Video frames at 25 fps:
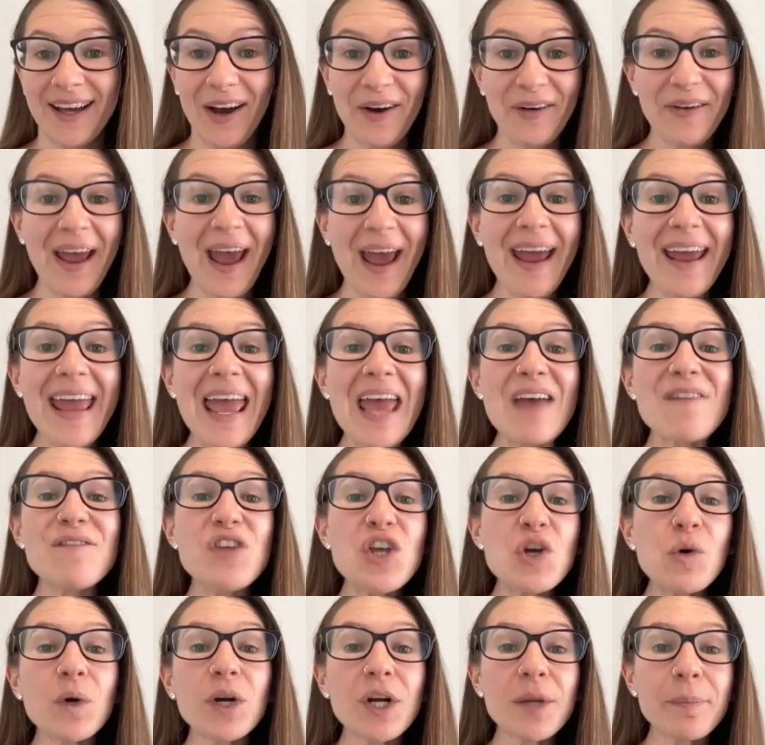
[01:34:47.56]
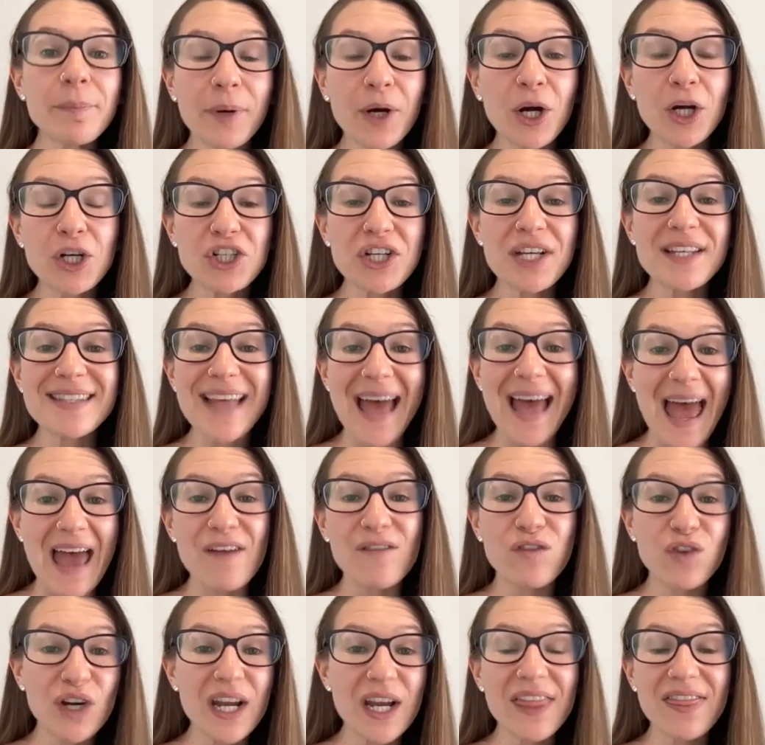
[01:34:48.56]
Okay, if you were to purchase
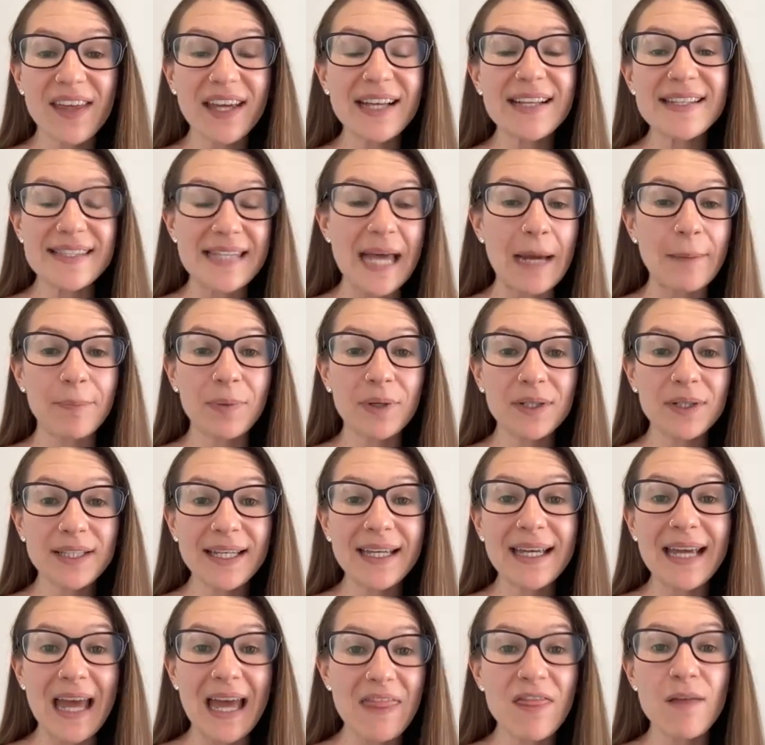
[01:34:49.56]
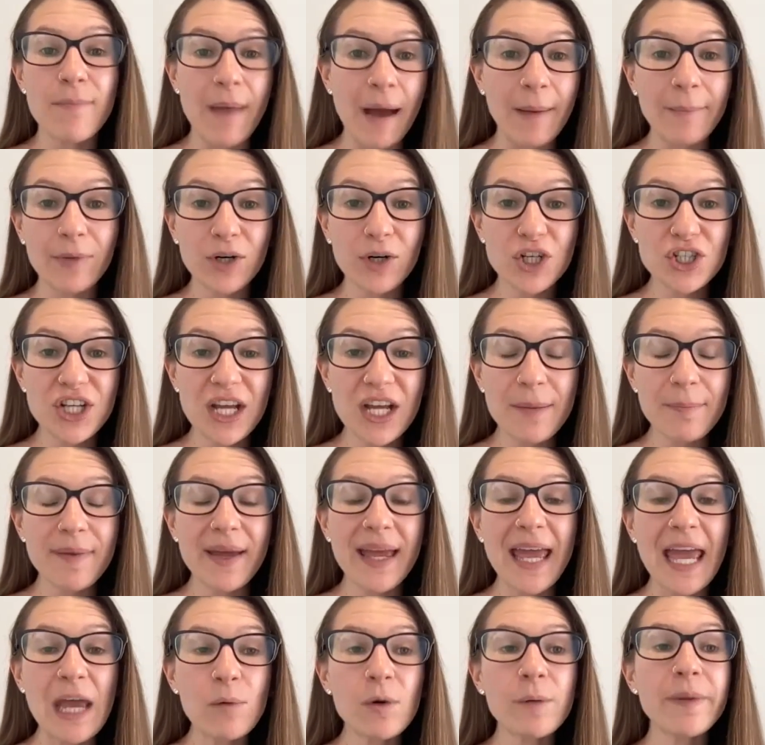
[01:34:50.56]
everything separately in the membership,
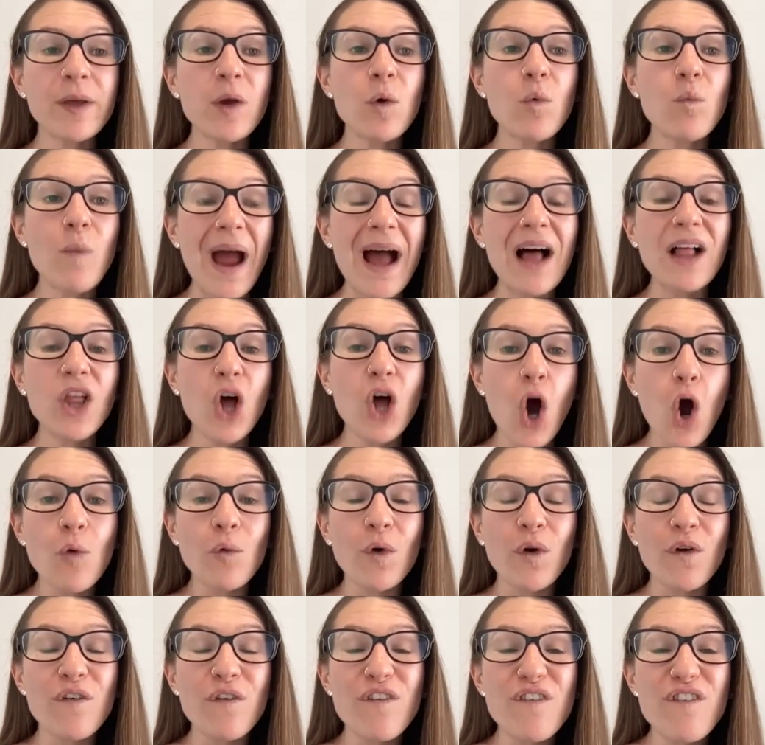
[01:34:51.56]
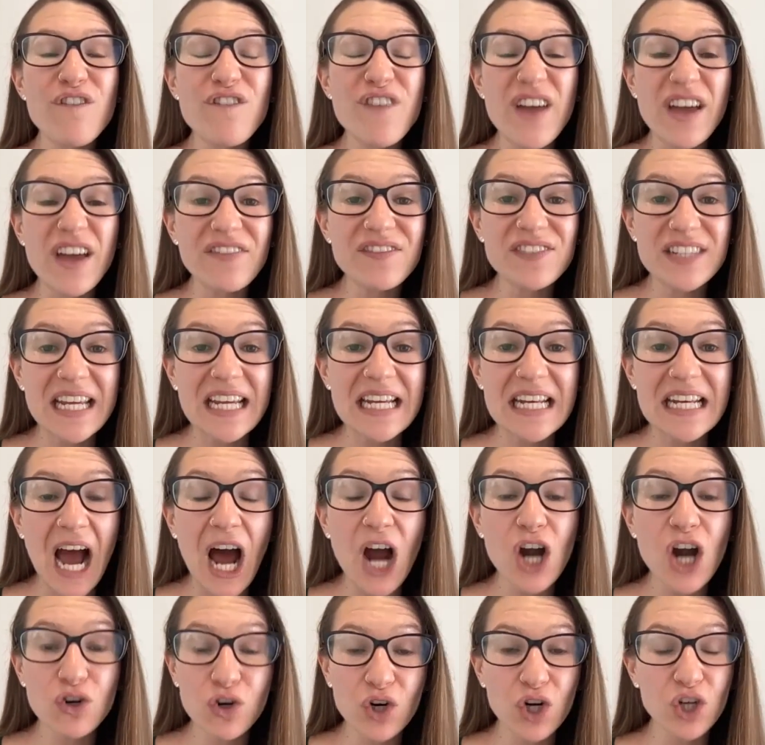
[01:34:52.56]
it would be well over
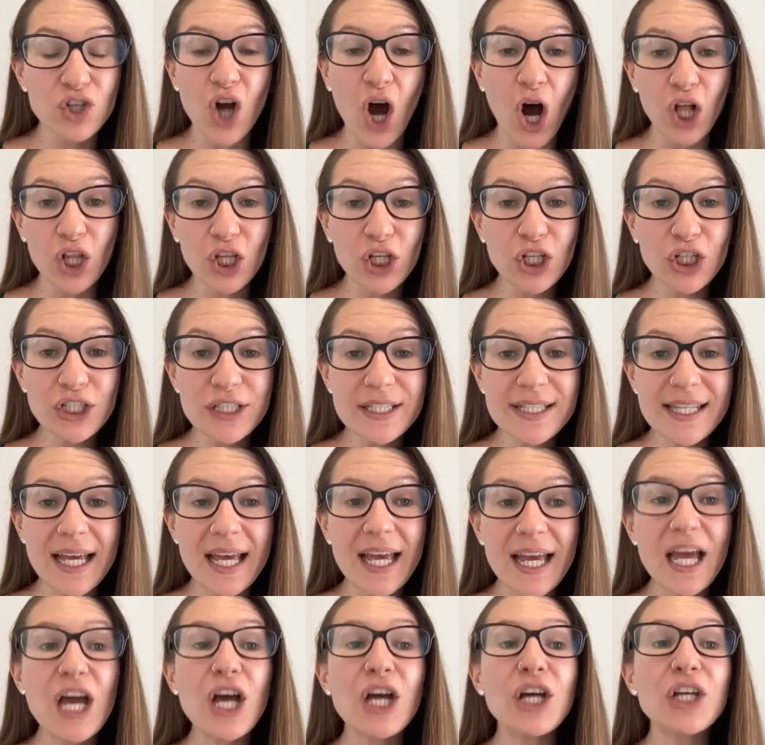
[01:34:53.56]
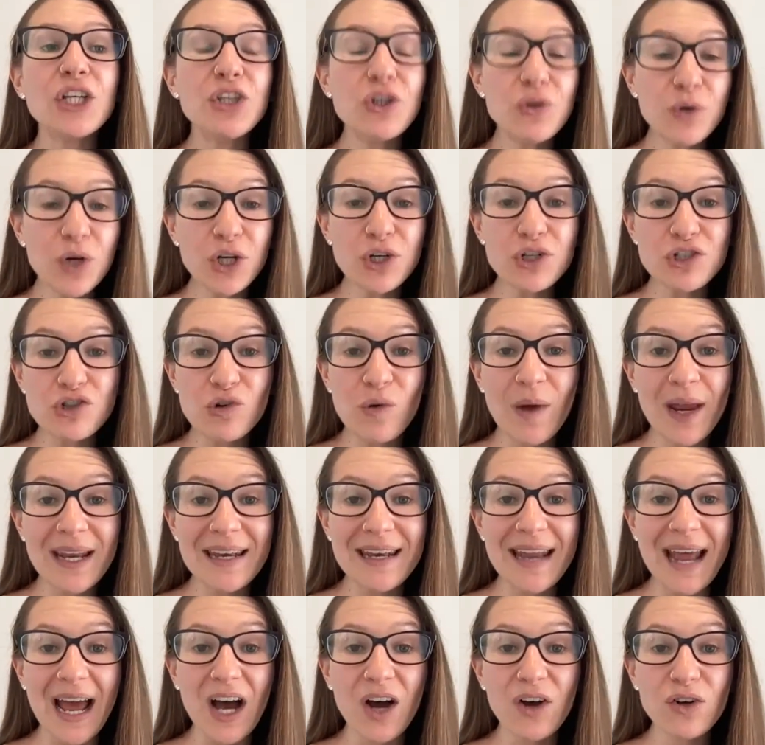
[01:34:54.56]
$1,500. You can
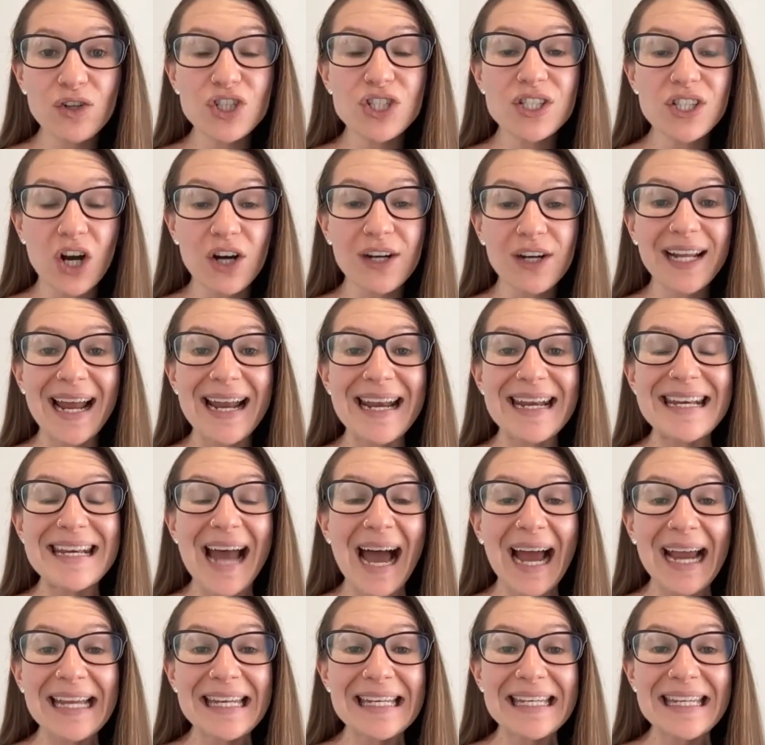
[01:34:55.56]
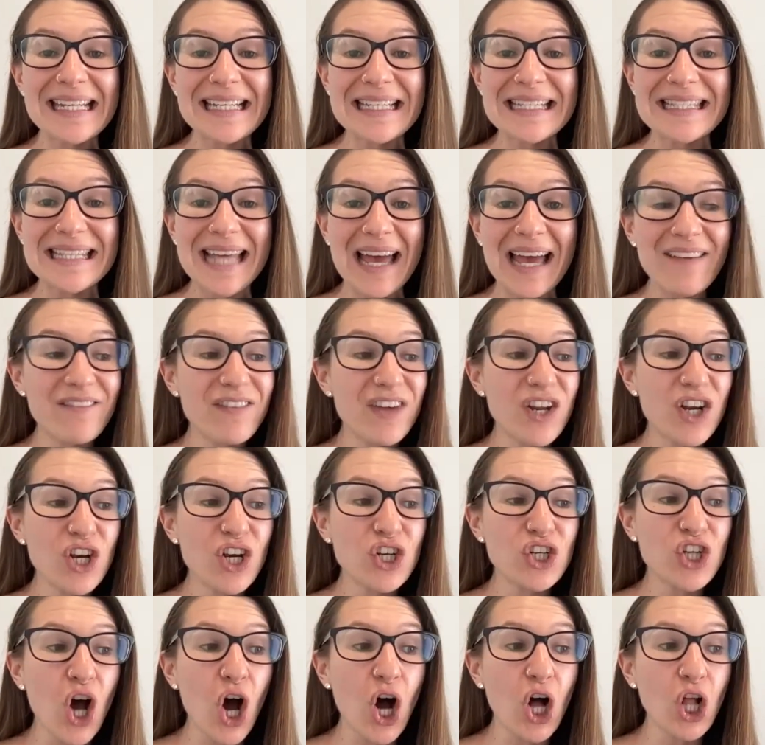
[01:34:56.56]
join now starting at
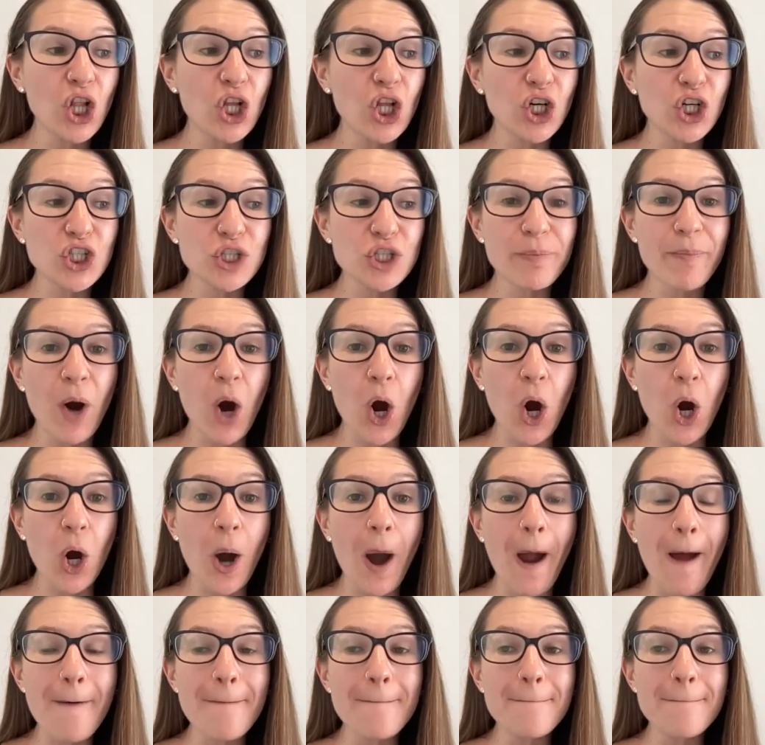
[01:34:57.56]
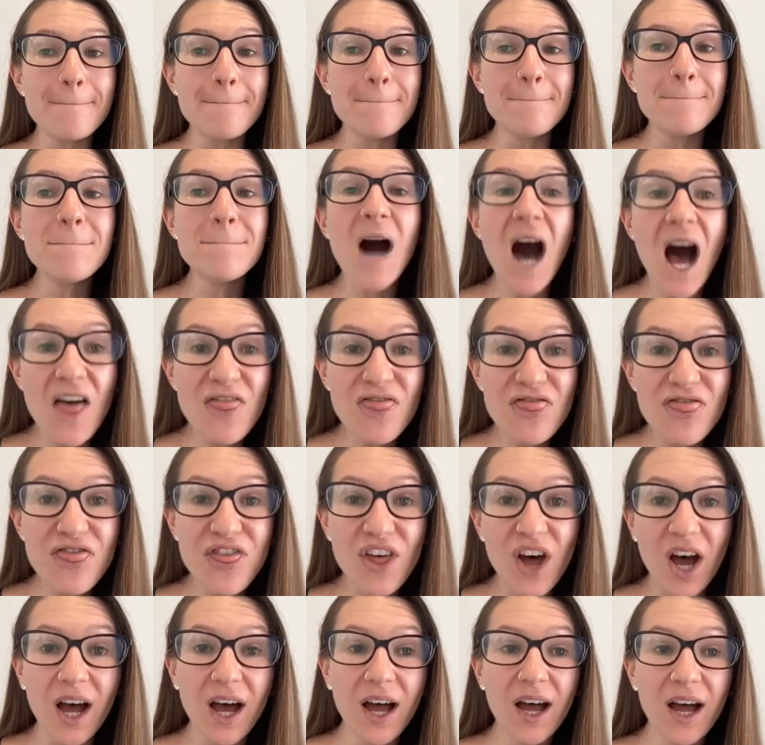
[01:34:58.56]
$97 per
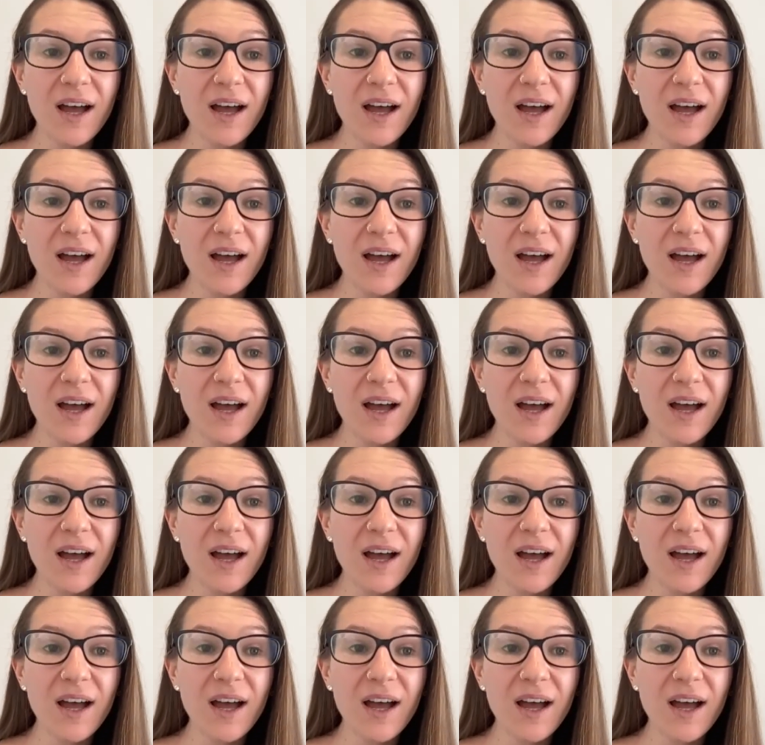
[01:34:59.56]
month,